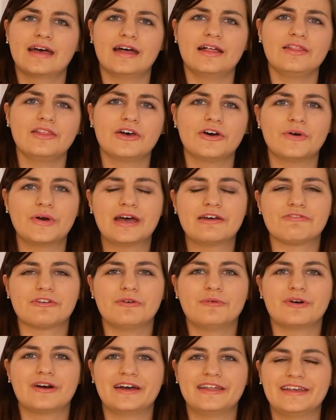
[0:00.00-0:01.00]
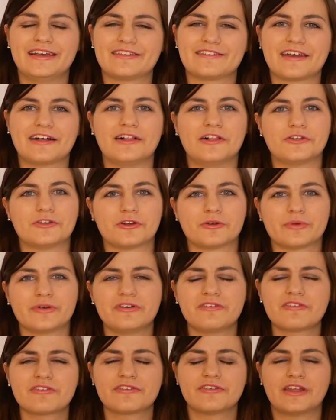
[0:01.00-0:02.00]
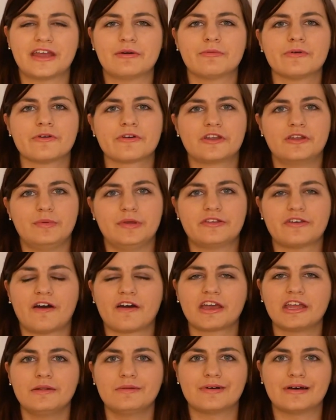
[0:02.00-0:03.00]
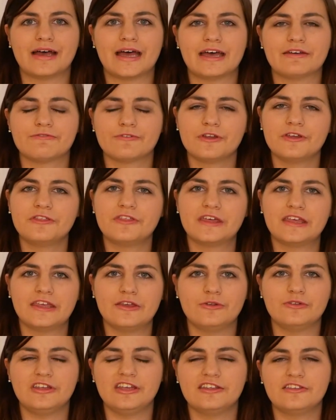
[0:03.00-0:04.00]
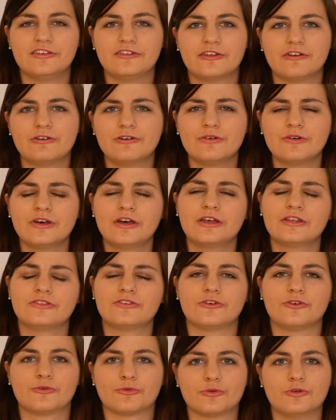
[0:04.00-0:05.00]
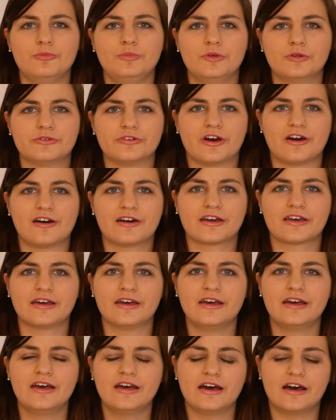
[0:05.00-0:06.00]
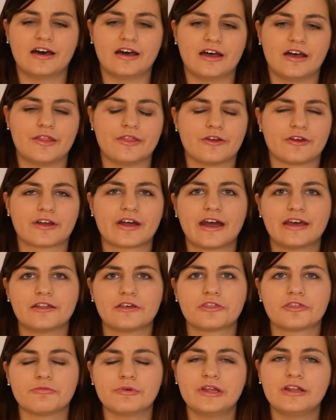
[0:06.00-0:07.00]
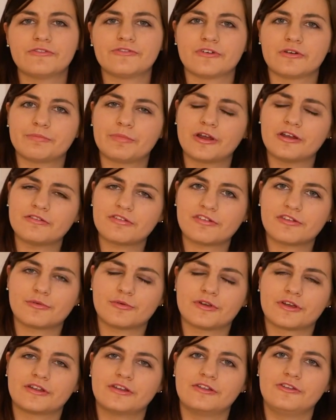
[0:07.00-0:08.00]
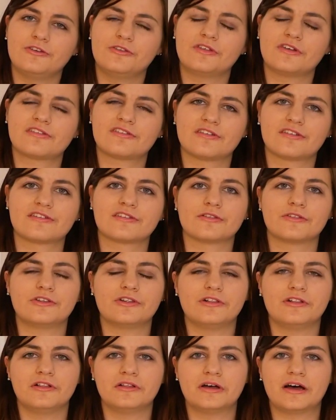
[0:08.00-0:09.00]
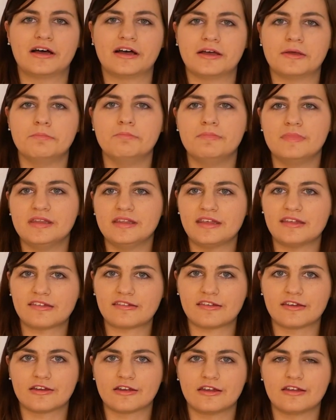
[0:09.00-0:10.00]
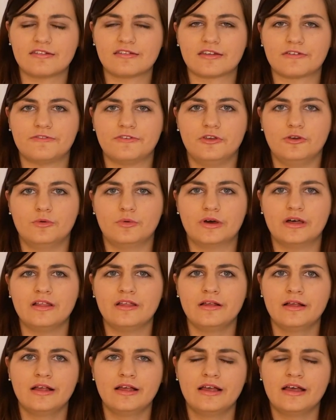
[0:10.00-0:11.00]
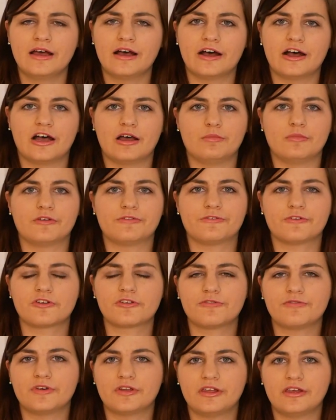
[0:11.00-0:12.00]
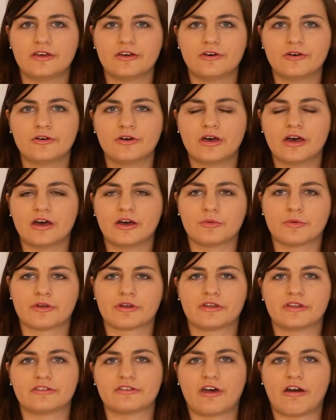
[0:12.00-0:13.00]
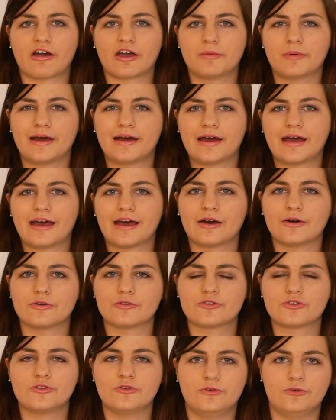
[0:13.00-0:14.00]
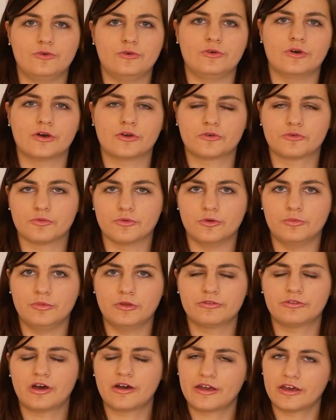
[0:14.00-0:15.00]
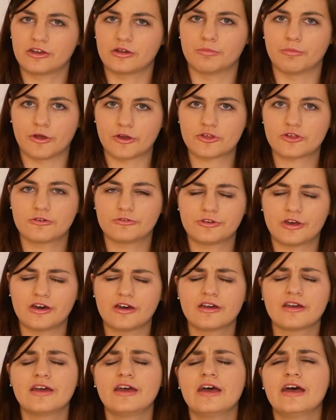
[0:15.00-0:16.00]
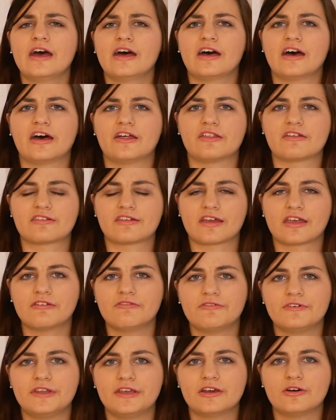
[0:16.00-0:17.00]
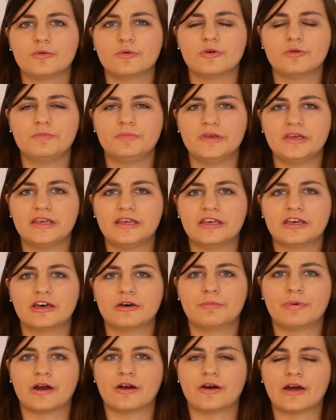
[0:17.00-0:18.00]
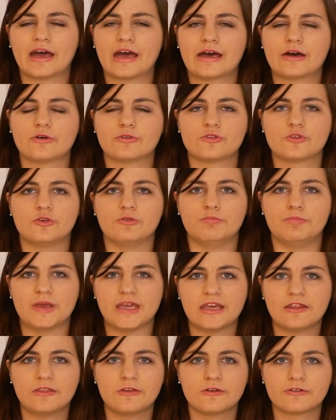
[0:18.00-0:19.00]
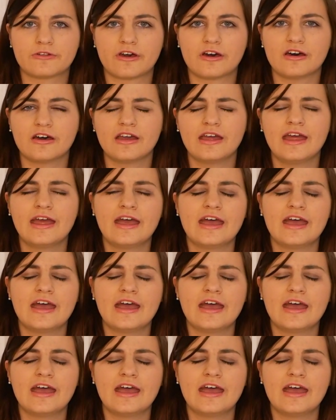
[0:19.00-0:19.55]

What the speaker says: Hello everyone, it's Eleanor Rose. Today we're going to be talking about everything you need to know to groom your dog. There are kind of three different parts, so we're going to do this as a little mini series, if you will. The first video, we're going to talk about how to groom your dog, how to brush your dog. The second video will be about how to bathe your dog.